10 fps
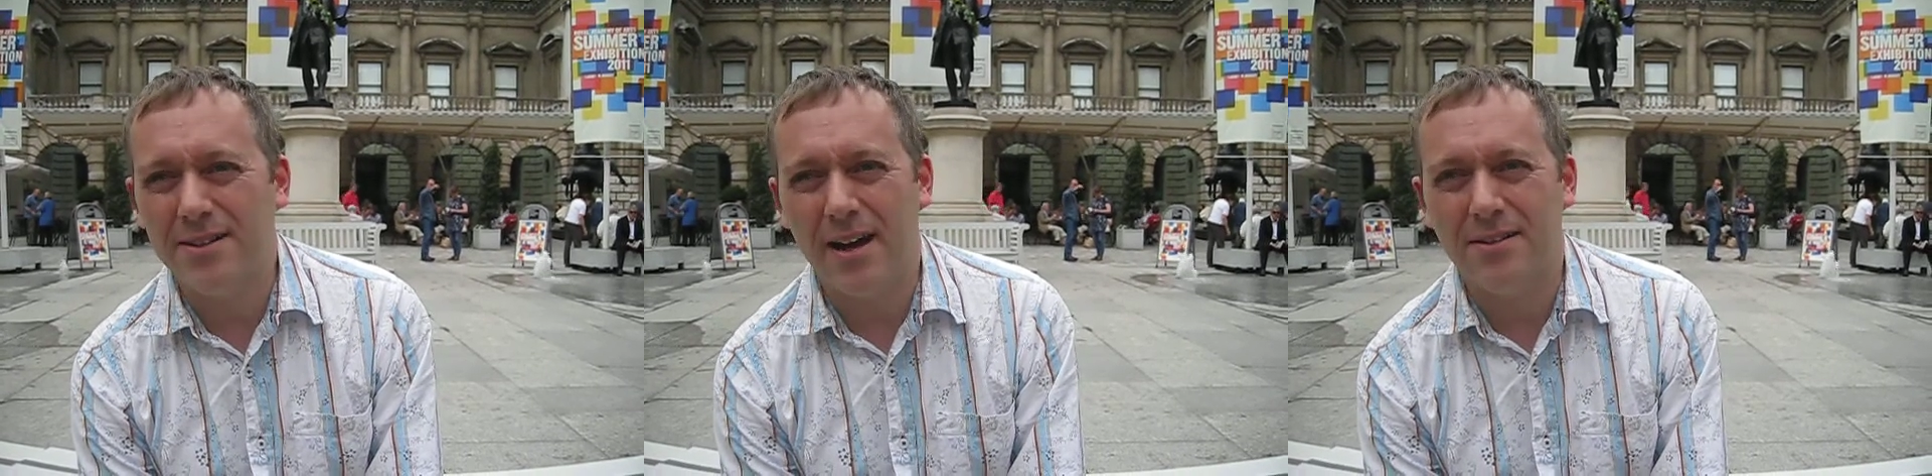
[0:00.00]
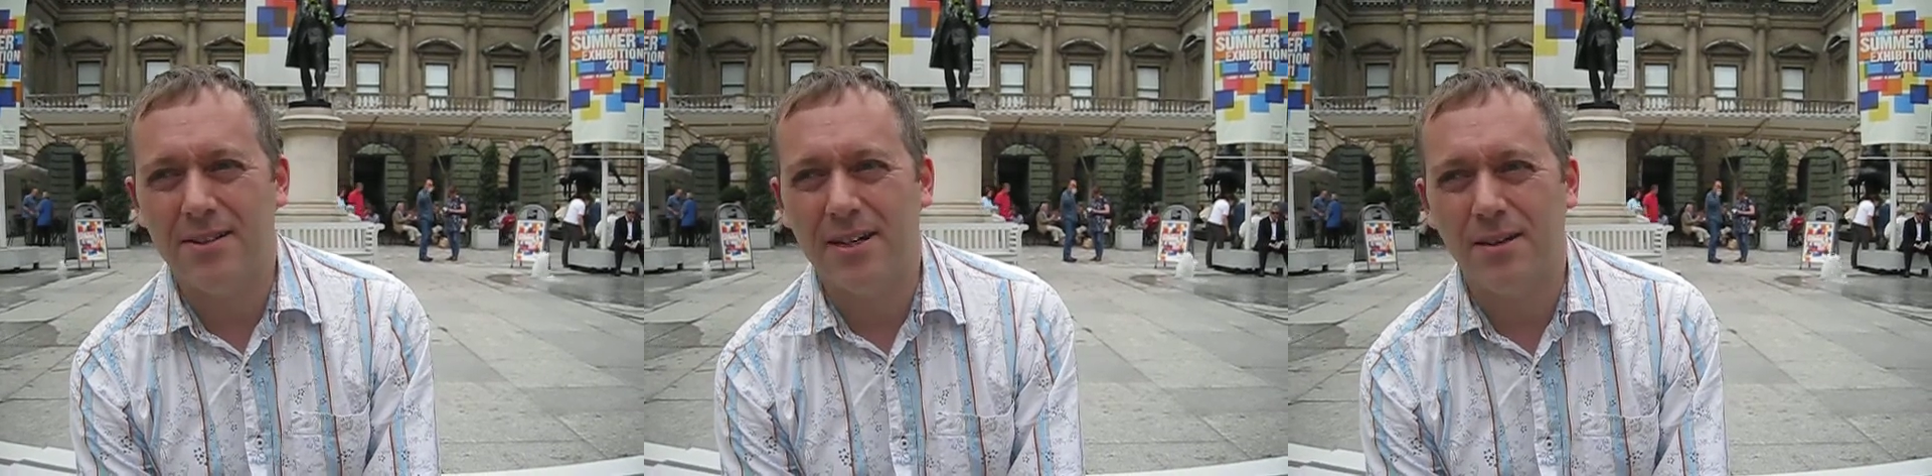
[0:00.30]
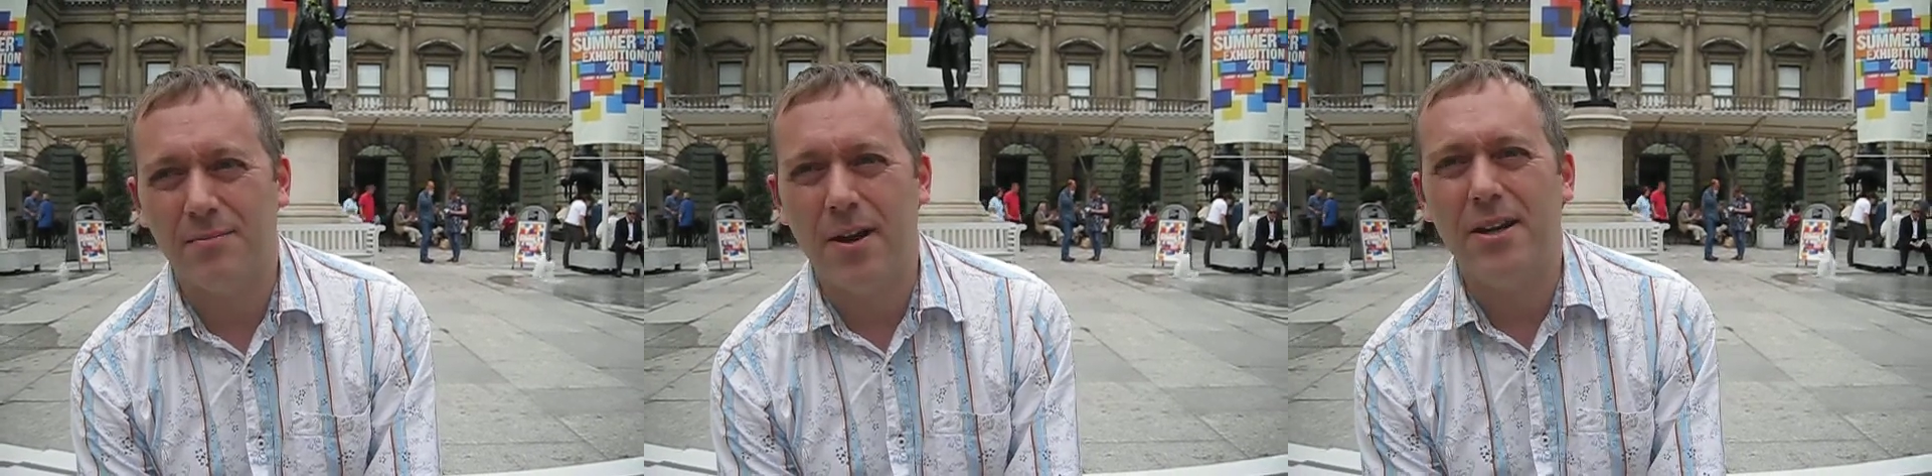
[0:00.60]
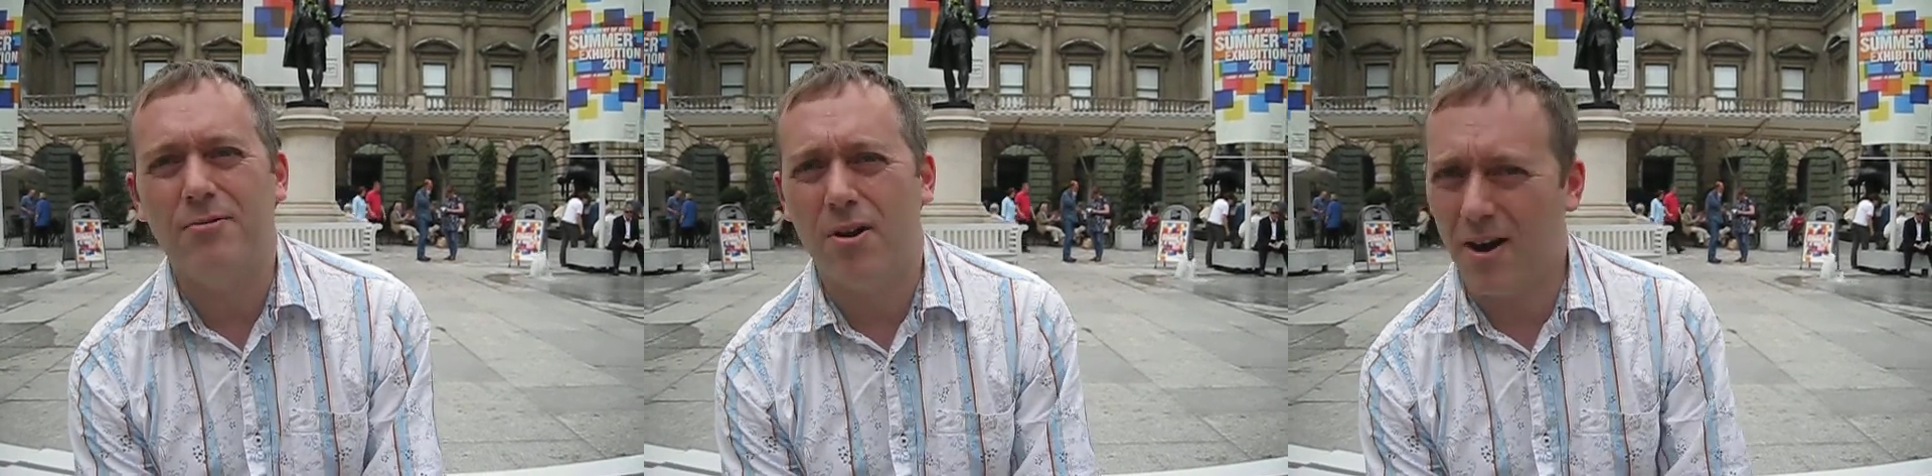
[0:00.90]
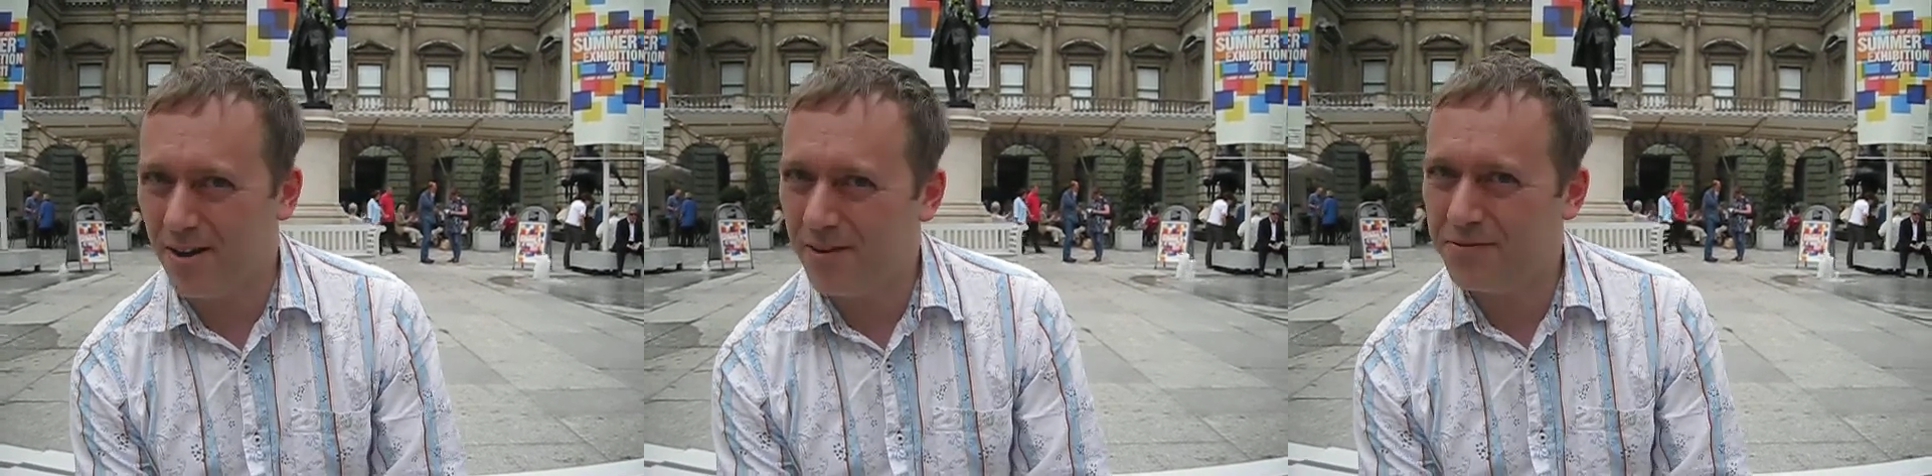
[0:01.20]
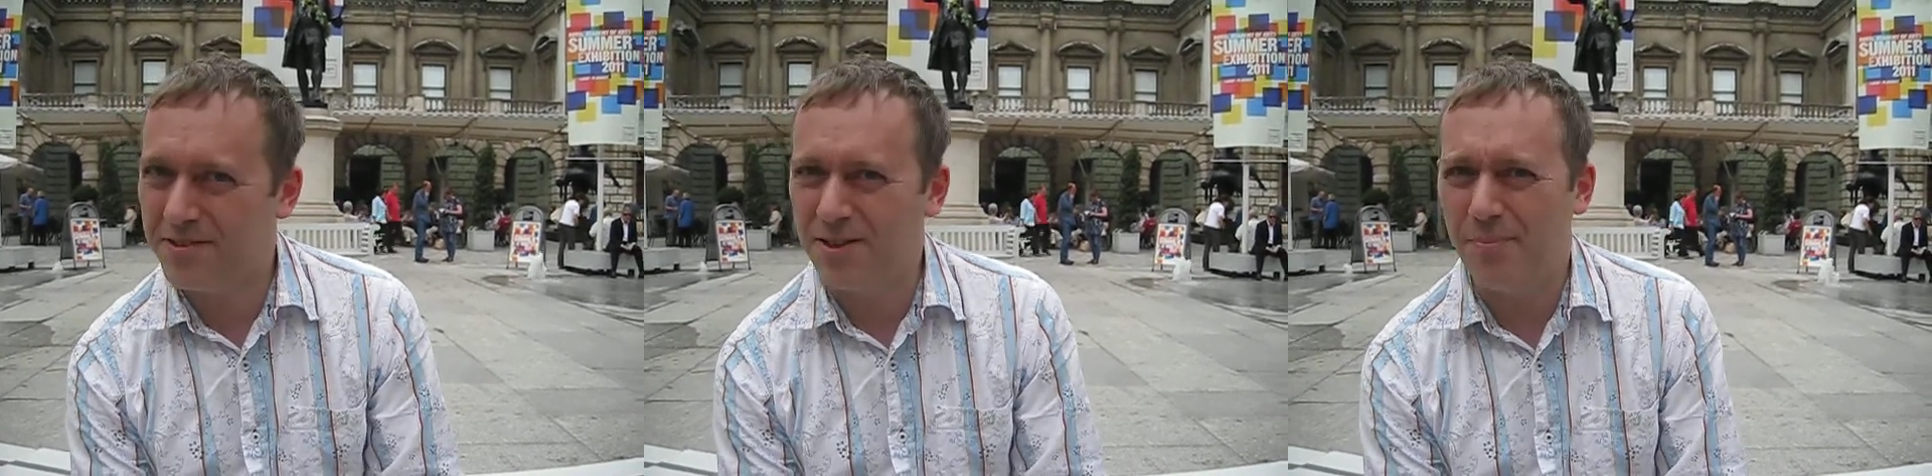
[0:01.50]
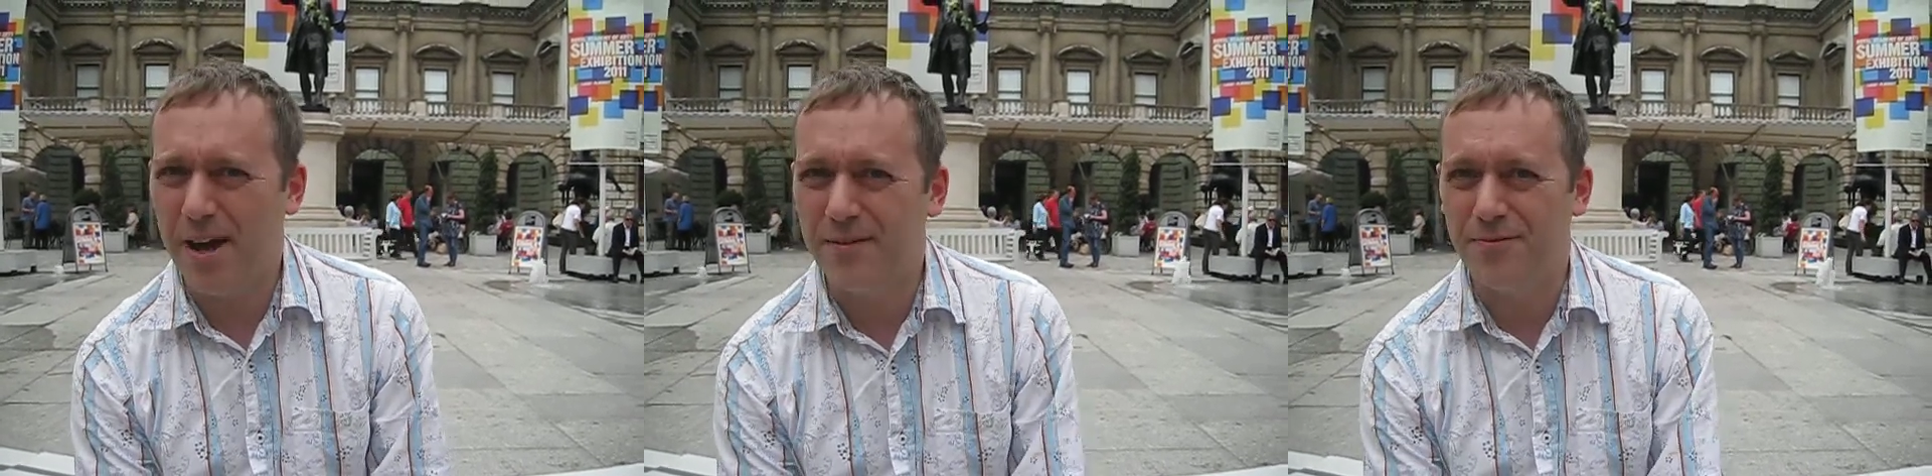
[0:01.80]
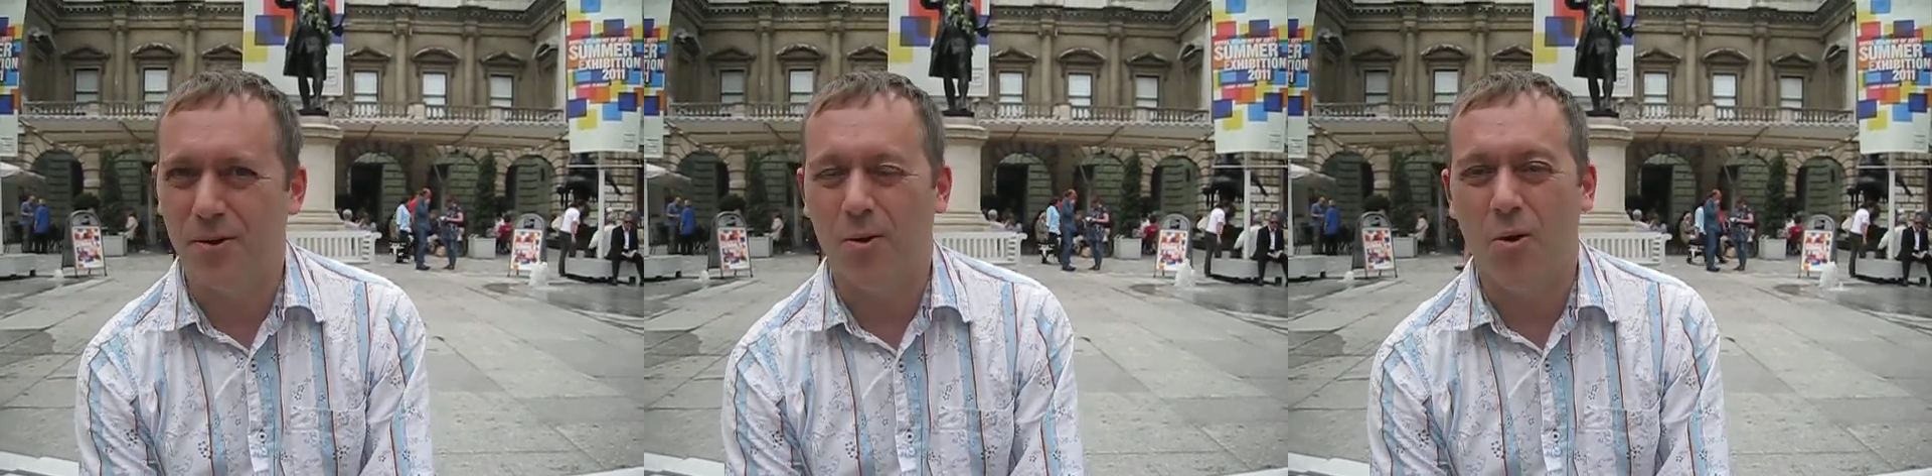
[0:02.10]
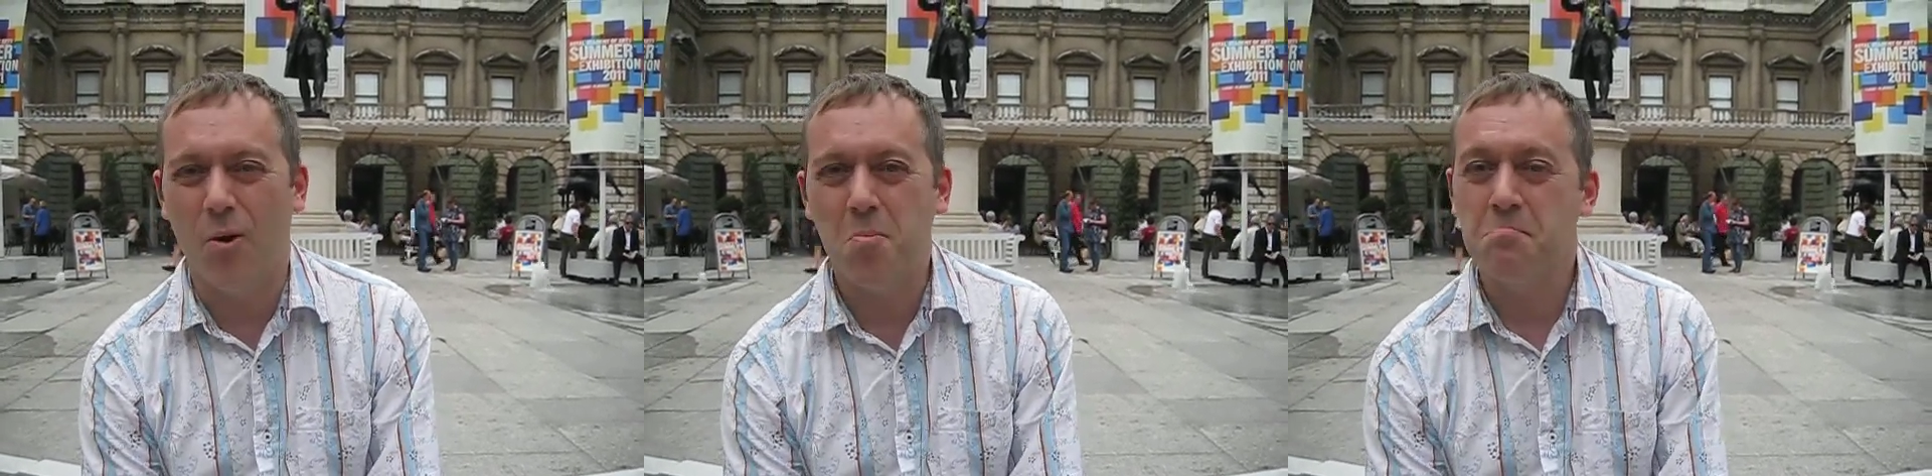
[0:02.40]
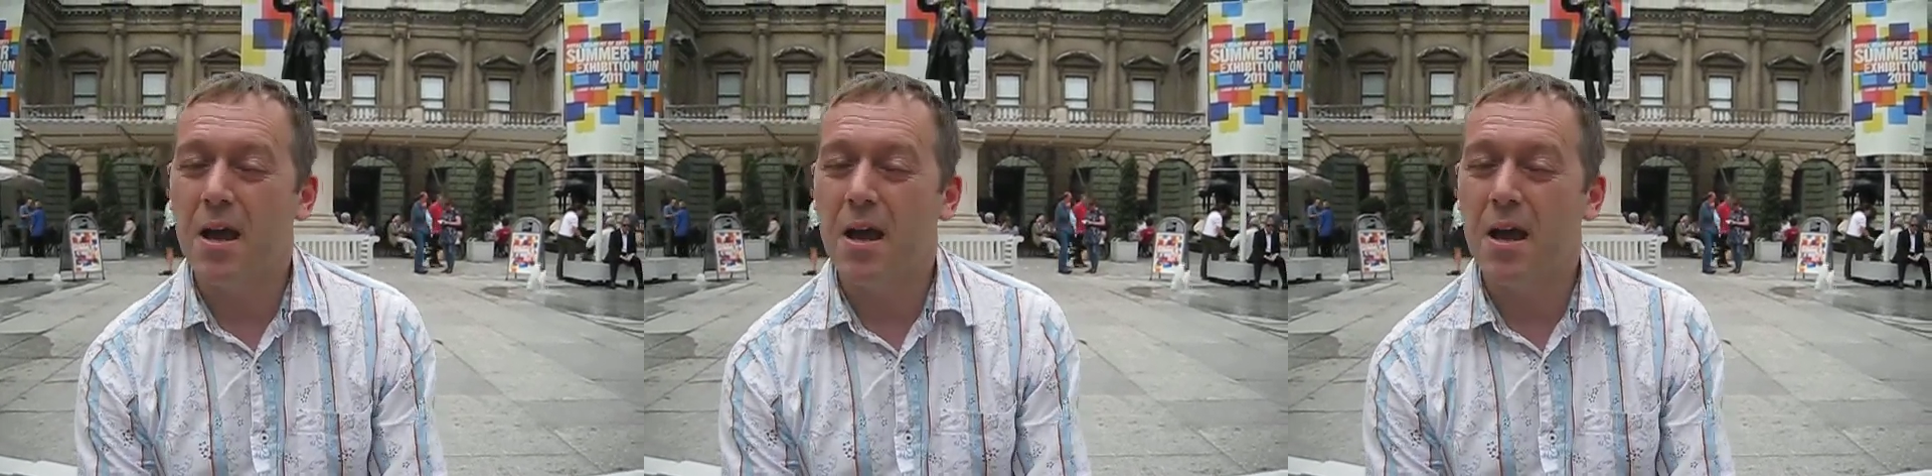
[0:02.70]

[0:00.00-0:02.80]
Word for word: until money arrives to pay for